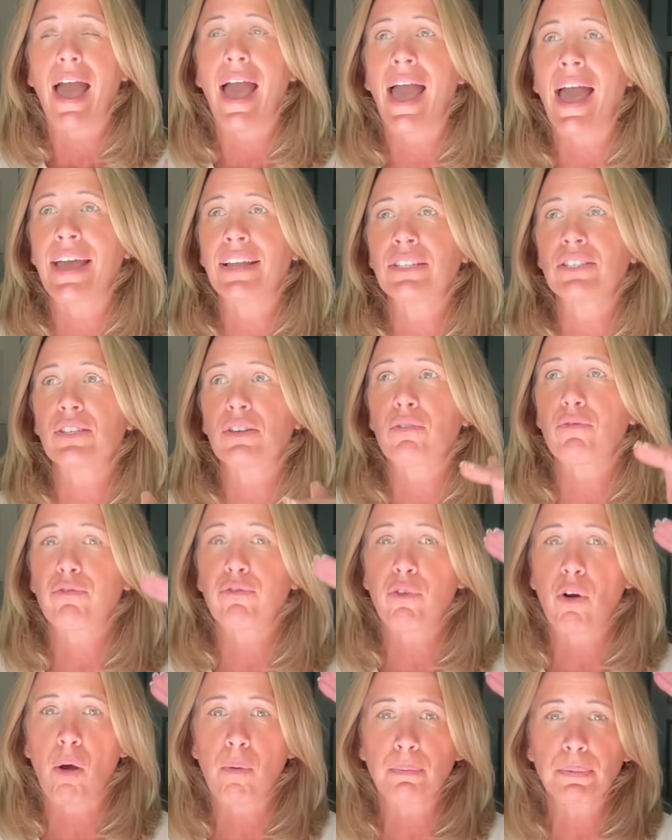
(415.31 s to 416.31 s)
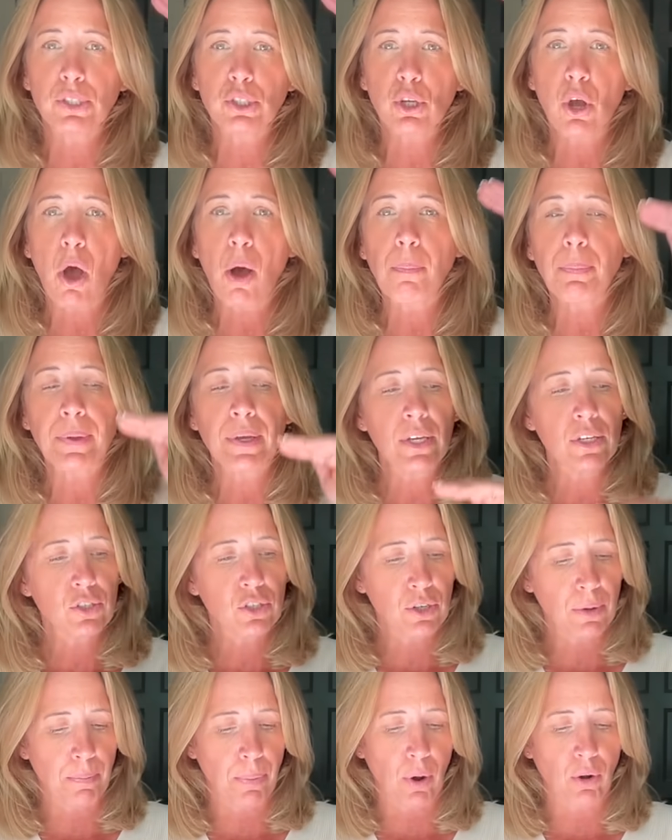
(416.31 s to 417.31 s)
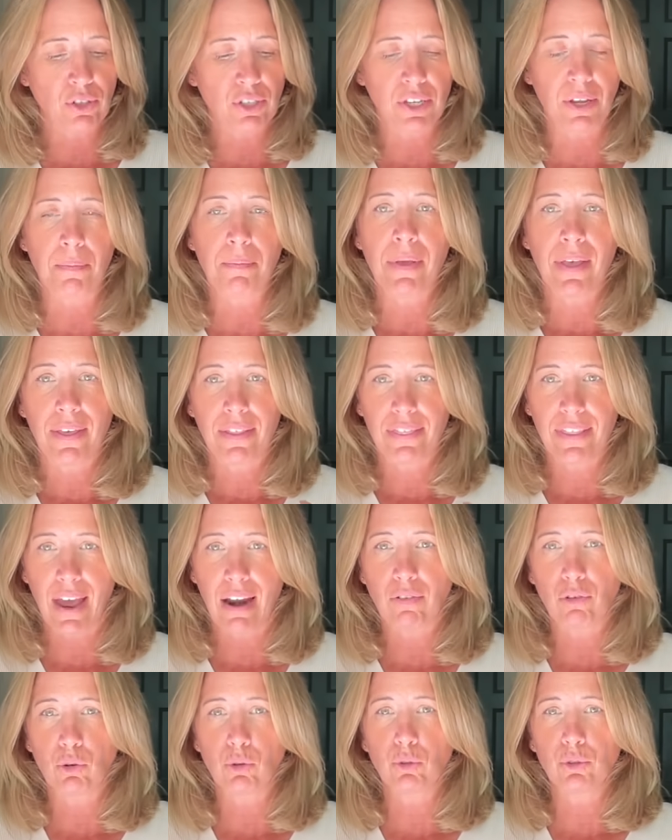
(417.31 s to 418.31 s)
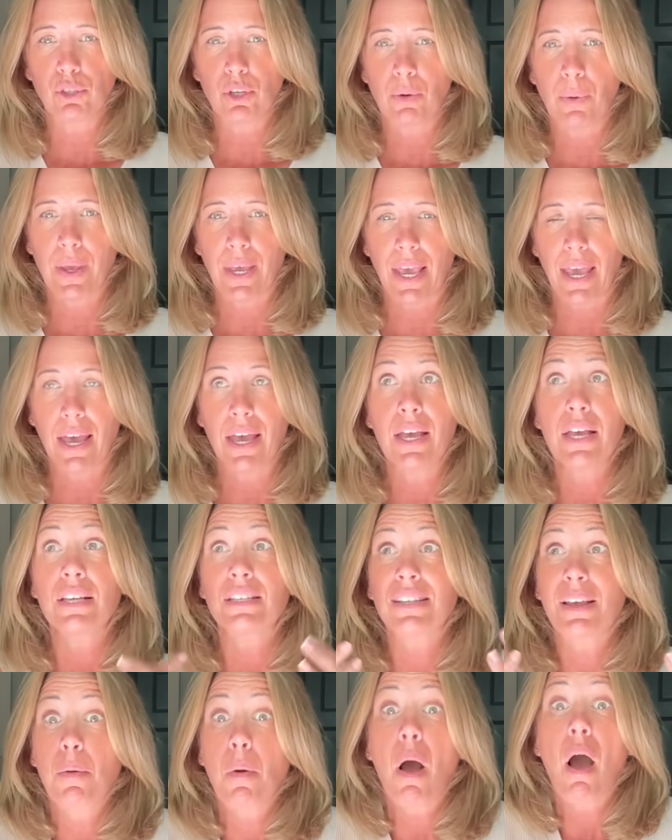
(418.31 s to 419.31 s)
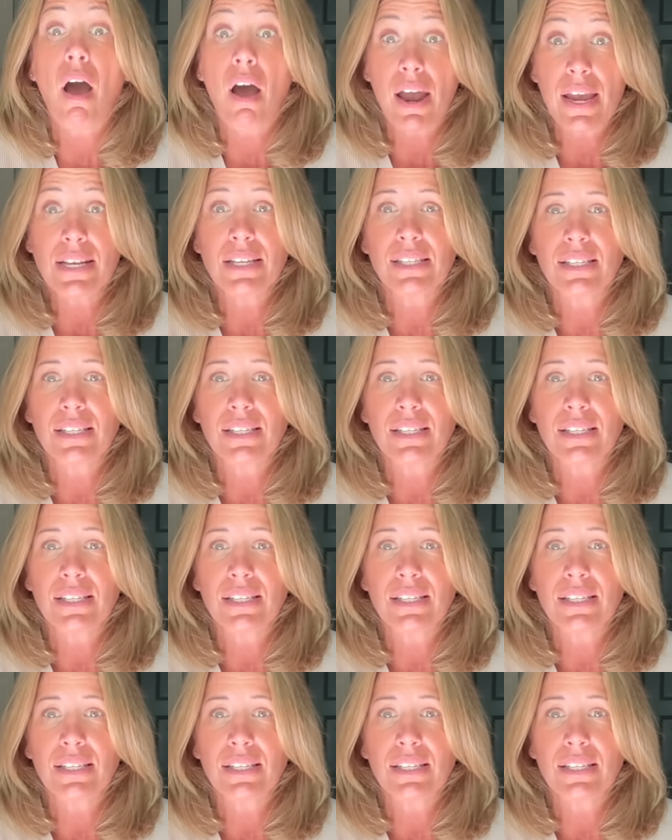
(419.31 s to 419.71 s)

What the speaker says: And from top to bottom, they're all doing it. So I